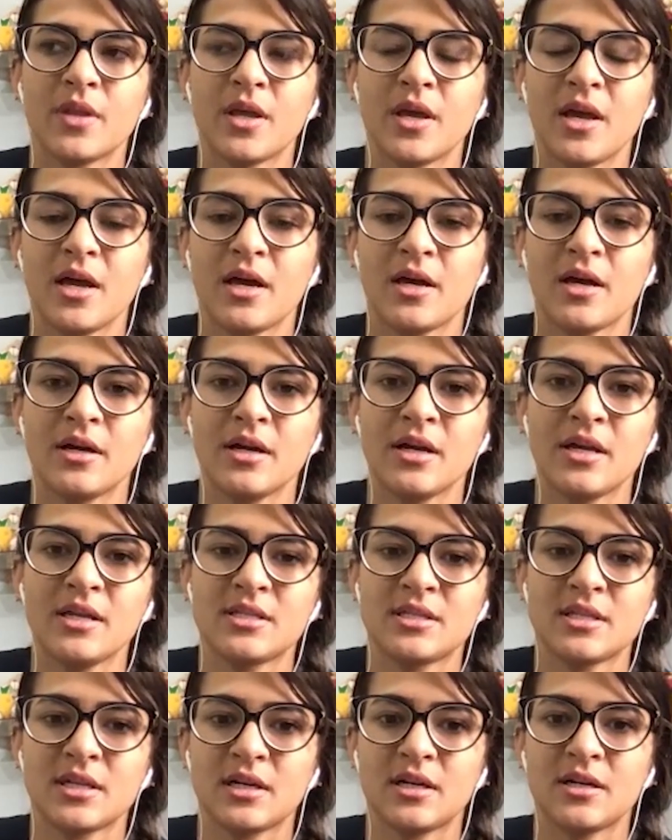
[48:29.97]
It's
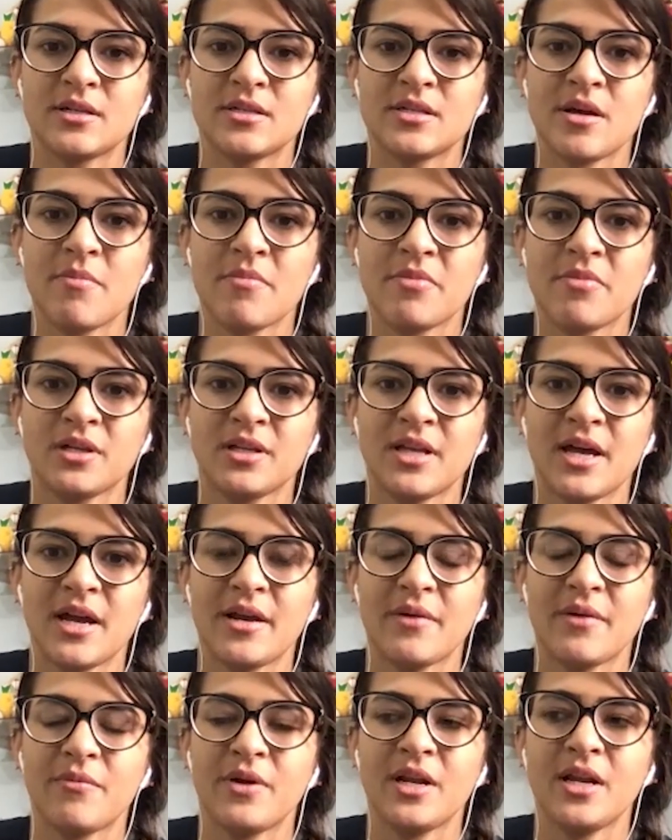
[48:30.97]
something that I
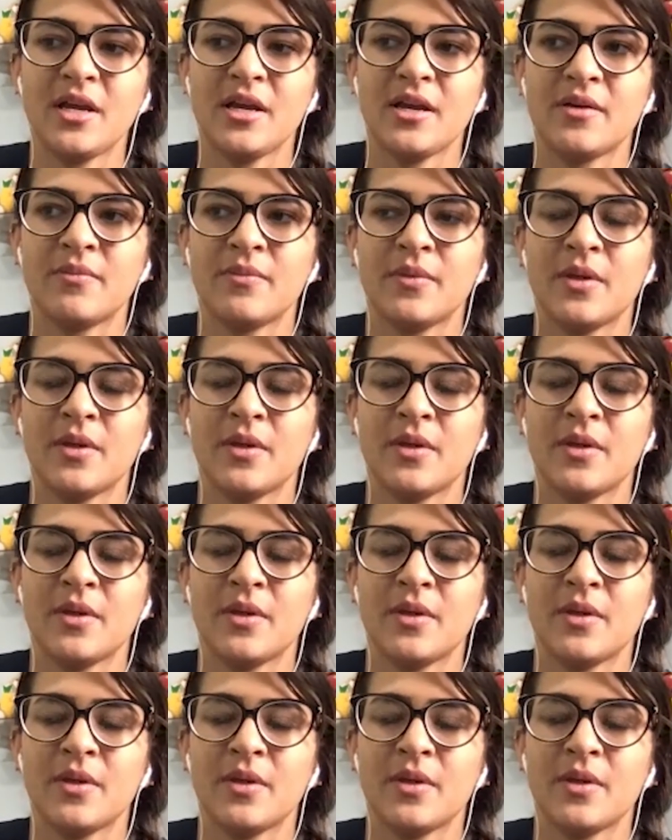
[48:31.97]
really